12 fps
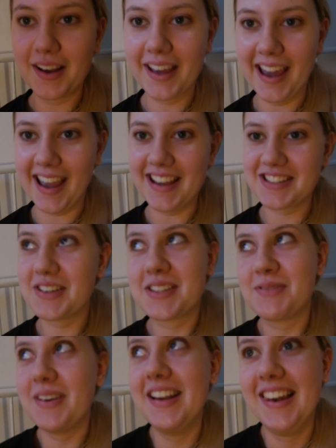Okay, so
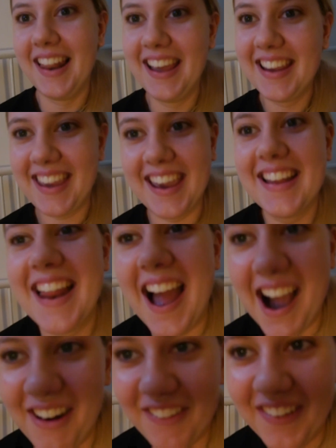it's been like an
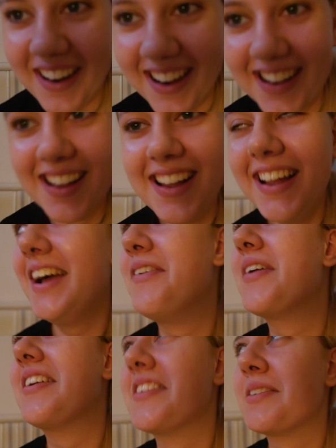hour.
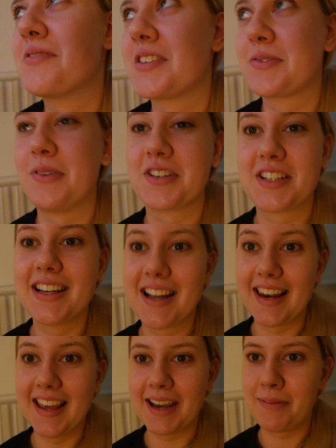We ended up just watching
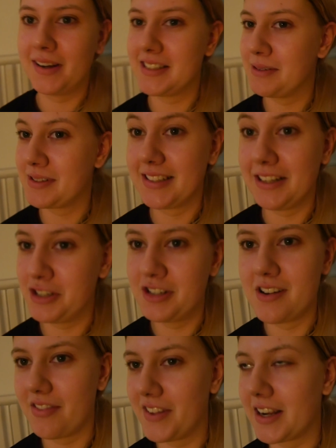Click because there was
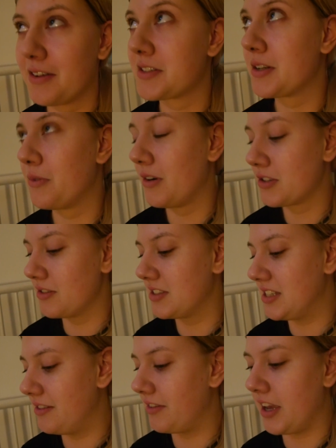literally nothing else to watch on
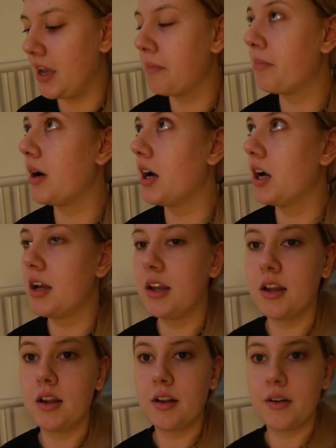T V, but
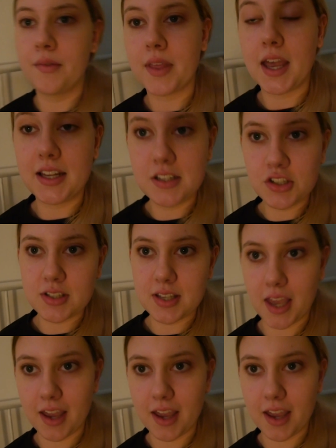Ed is just